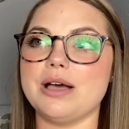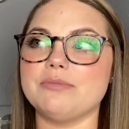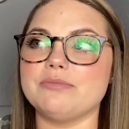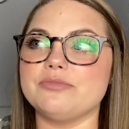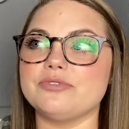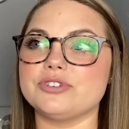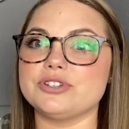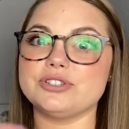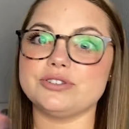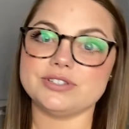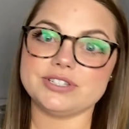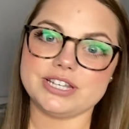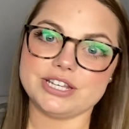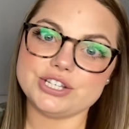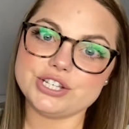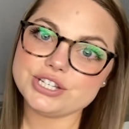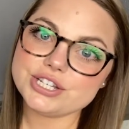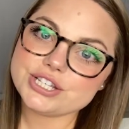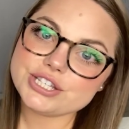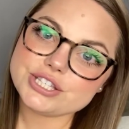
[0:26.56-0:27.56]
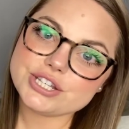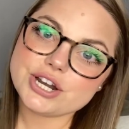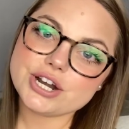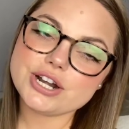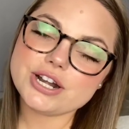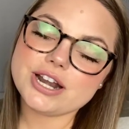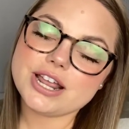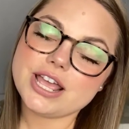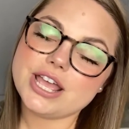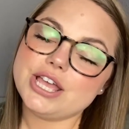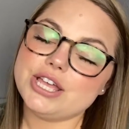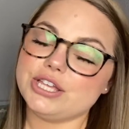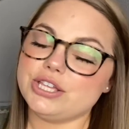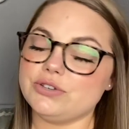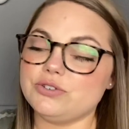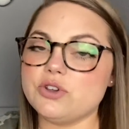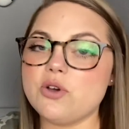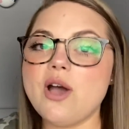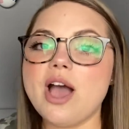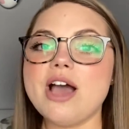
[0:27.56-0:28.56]
for student teaching to start. You
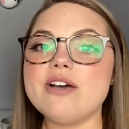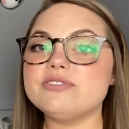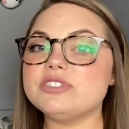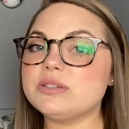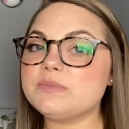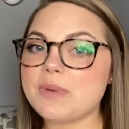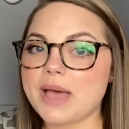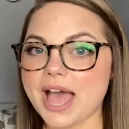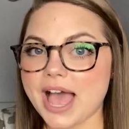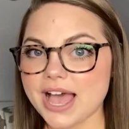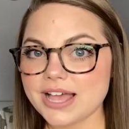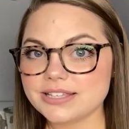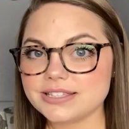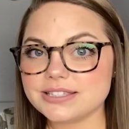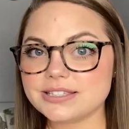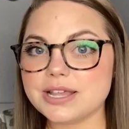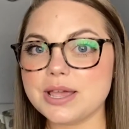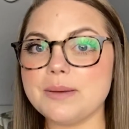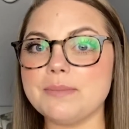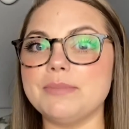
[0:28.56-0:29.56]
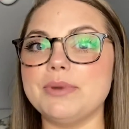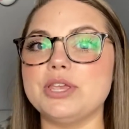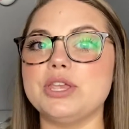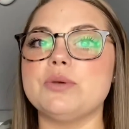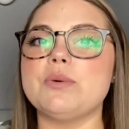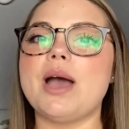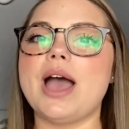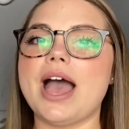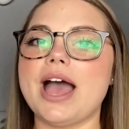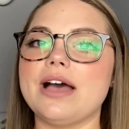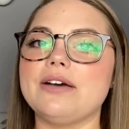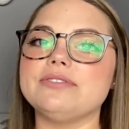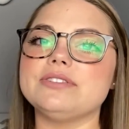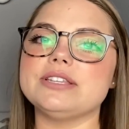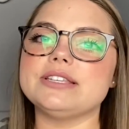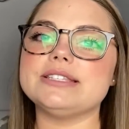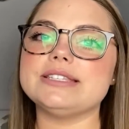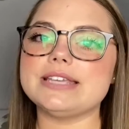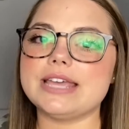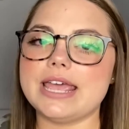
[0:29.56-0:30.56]
don't have to pass, but you have to
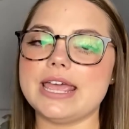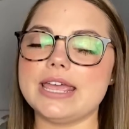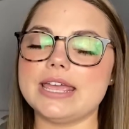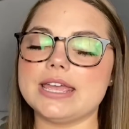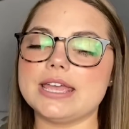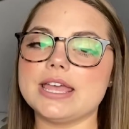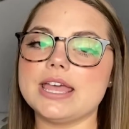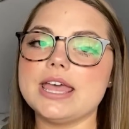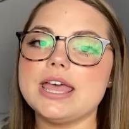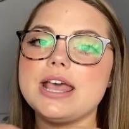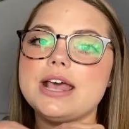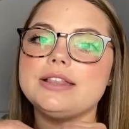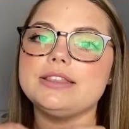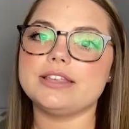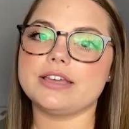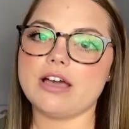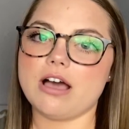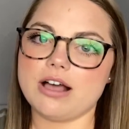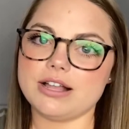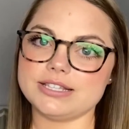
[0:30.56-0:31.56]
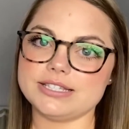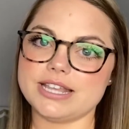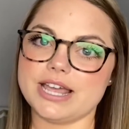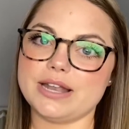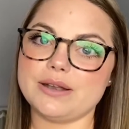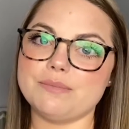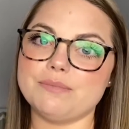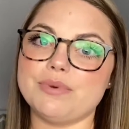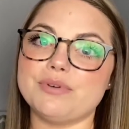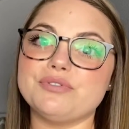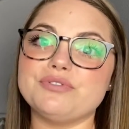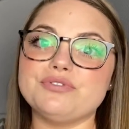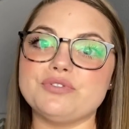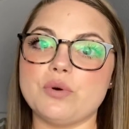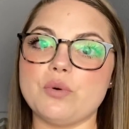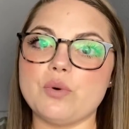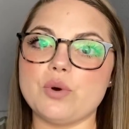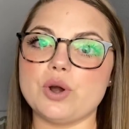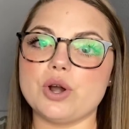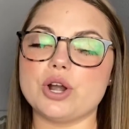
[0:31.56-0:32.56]
take the content
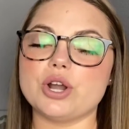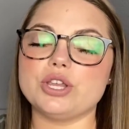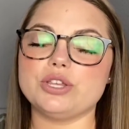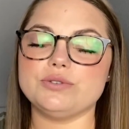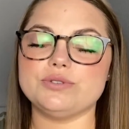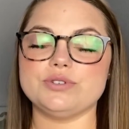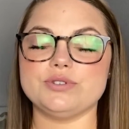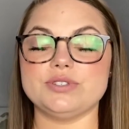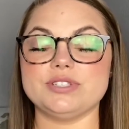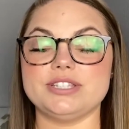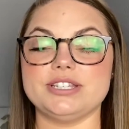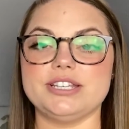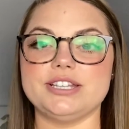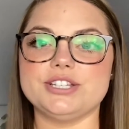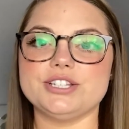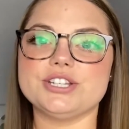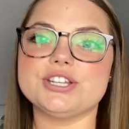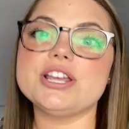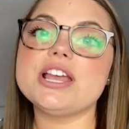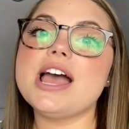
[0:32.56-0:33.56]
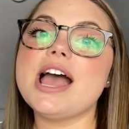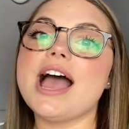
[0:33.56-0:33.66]
before you student teach.